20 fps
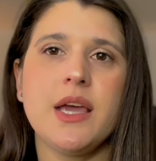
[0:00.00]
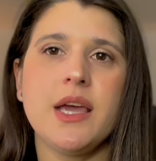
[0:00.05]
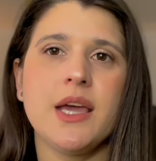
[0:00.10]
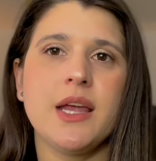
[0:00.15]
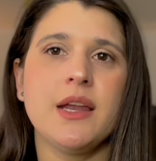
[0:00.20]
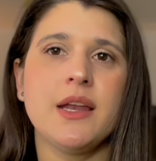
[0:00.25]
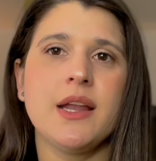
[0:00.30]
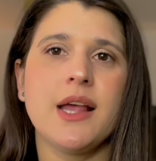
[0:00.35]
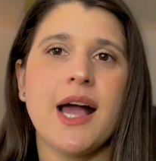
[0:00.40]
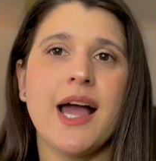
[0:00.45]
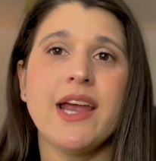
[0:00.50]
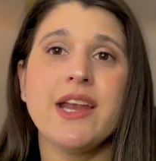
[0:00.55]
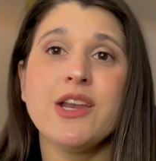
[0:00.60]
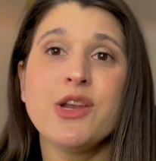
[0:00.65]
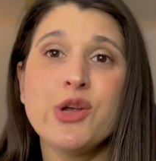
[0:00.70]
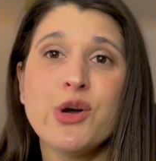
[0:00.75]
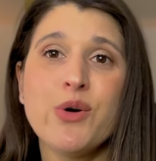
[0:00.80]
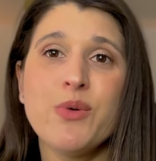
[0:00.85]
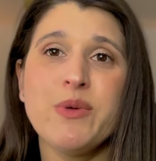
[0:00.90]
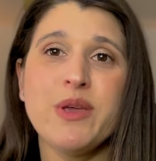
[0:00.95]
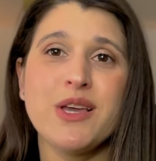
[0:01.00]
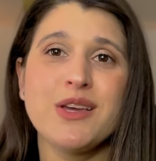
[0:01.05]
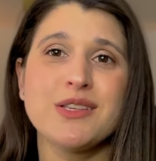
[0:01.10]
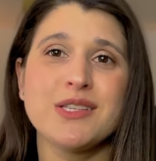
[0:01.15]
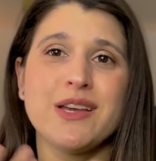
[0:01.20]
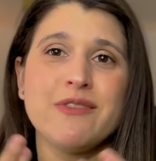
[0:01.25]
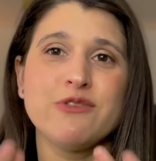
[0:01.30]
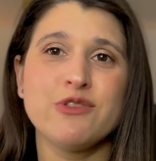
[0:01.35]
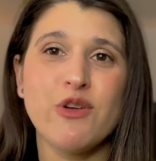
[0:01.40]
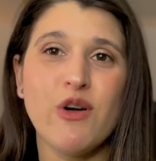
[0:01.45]
And I know
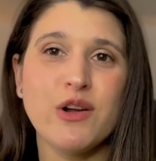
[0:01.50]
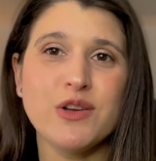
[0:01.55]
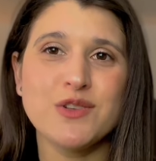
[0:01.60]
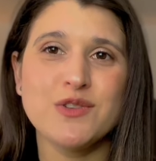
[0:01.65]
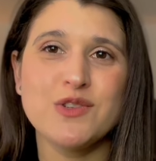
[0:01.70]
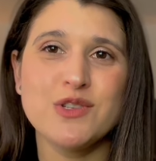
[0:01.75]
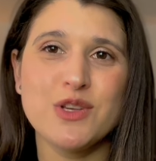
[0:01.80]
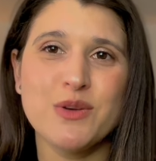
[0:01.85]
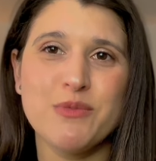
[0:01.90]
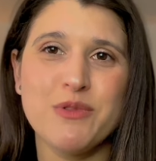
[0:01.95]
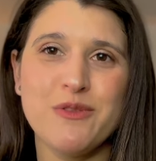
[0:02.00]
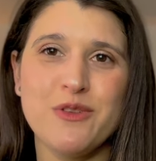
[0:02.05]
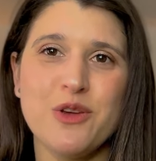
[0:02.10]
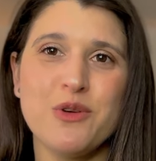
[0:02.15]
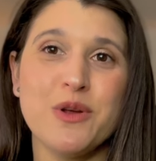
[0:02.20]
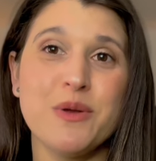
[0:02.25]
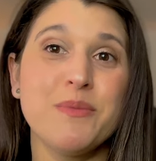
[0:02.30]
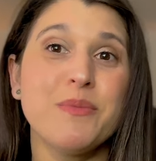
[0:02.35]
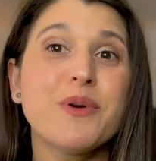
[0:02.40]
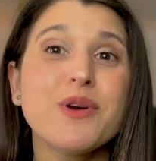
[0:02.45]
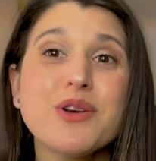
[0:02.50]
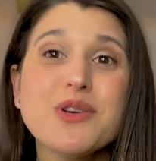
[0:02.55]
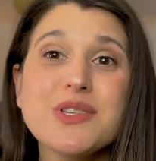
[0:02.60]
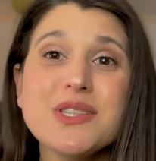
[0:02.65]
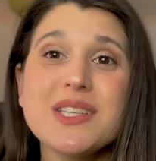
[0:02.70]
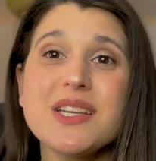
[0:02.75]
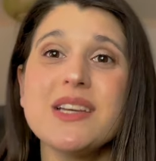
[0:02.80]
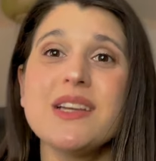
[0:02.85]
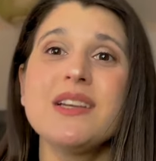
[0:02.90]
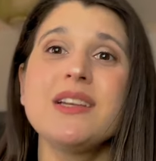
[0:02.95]
because I've talked to some of you in
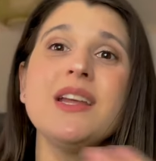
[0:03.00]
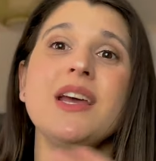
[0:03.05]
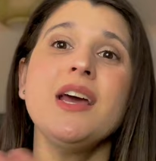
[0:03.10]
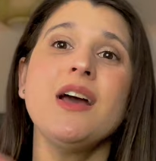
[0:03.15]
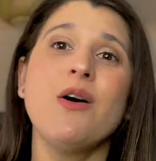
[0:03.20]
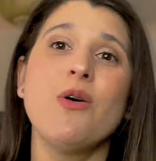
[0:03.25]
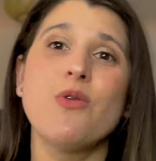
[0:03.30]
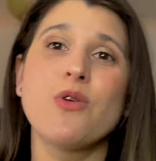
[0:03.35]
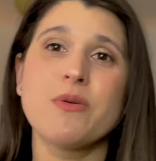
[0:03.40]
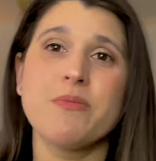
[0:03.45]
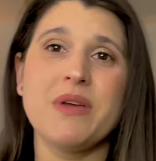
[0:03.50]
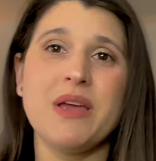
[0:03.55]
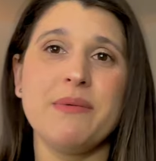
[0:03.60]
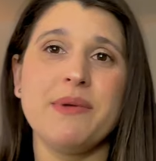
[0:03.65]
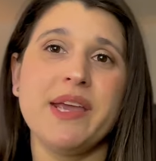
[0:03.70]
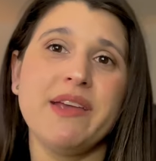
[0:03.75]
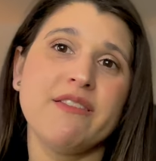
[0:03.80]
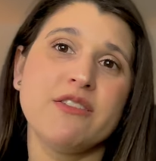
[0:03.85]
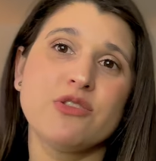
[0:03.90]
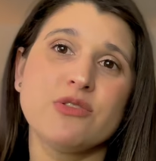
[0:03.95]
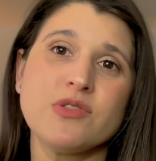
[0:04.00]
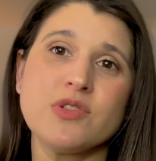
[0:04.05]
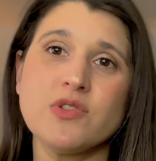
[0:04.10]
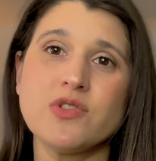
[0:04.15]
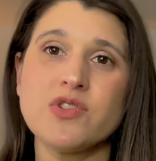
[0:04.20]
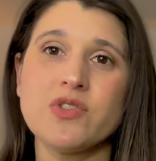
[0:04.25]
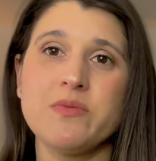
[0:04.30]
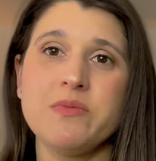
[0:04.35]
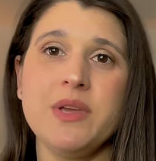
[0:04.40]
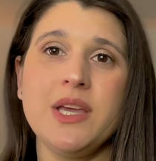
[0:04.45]
person or maybe even through
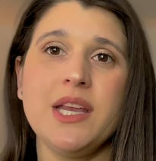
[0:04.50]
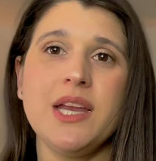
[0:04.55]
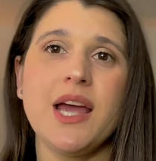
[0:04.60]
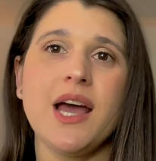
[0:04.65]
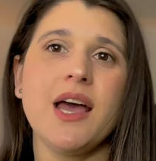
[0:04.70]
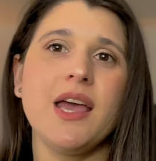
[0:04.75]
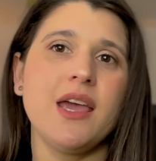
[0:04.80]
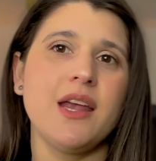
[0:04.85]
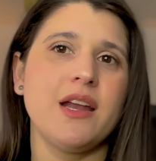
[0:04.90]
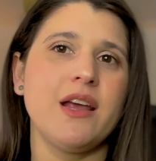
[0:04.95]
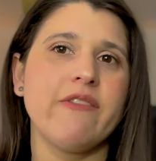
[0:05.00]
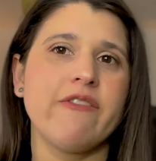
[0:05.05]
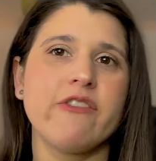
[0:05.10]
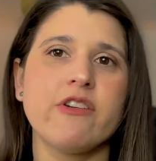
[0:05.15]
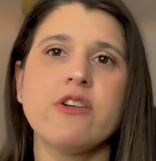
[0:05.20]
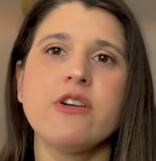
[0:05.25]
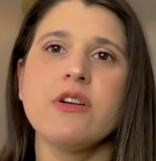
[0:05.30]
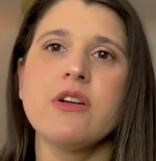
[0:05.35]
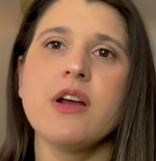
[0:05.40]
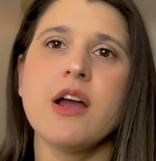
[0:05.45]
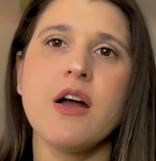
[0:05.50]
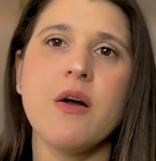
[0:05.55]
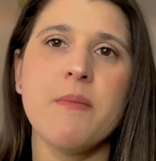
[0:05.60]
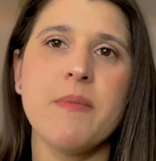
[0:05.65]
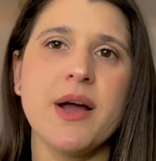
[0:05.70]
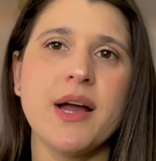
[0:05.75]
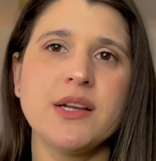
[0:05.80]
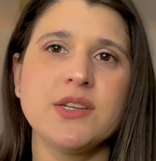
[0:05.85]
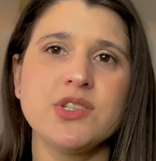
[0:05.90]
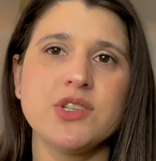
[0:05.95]
social media, and I've heard how
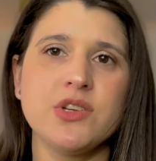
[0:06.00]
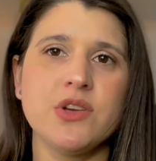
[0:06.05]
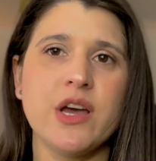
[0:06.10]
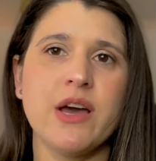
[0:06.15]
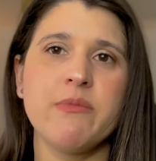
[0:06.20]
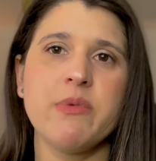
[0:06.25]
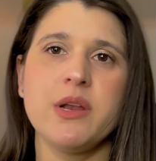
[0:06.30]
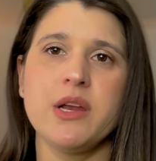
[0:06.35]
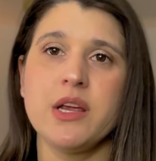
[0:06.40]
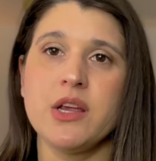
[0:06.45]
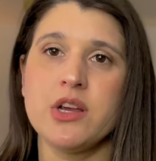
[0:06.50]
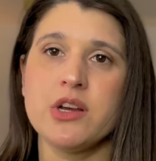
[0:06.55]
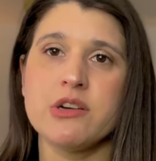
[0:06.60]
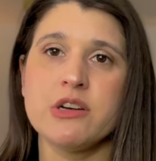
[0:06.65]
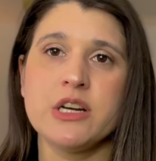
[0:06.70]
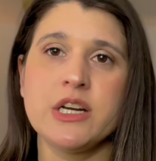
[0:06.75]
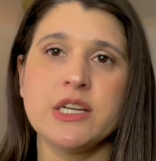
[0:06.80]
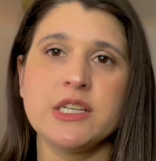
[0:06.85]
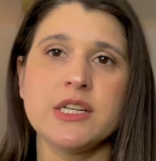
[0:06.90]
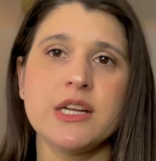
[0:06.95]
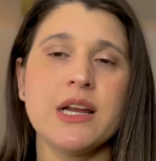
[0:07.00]
much you have been encouraged.